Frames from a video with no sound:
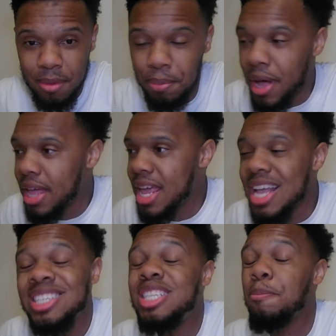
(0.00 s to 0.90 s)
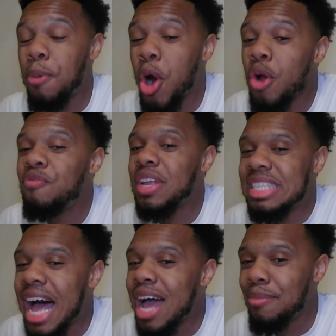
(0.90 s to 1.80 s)
But it's the perfect
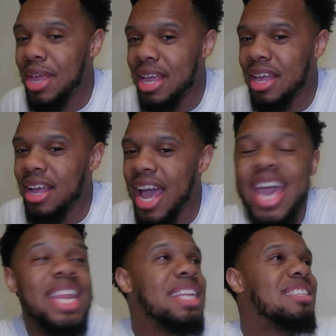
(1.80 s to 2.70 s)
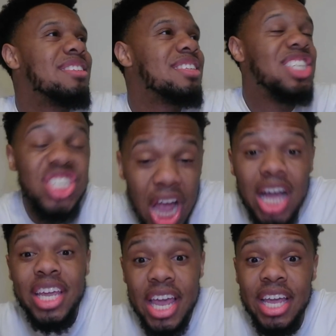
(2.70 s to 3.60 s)
timing, and it's
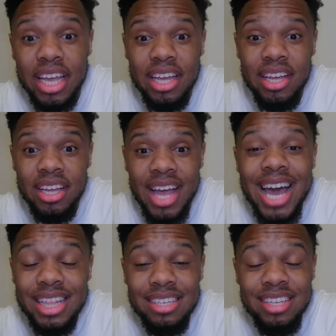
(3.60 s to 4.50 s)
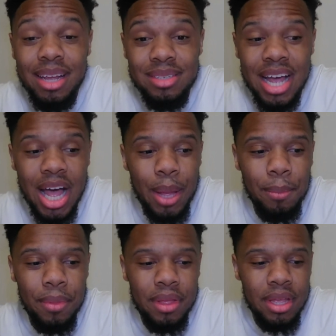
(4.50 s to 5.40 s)
shocking at the same time.
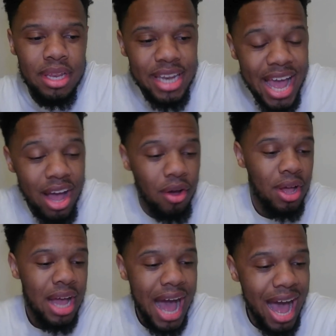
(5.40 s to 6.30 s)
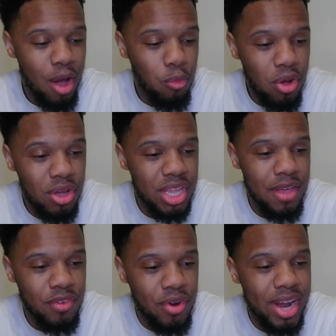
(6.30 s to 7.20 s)
Now, I will
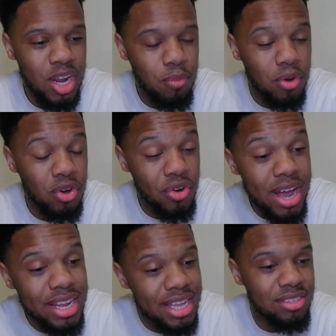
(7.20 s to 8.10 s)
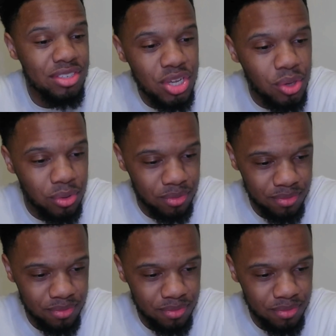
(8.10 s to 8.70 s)
give credit where credit is due.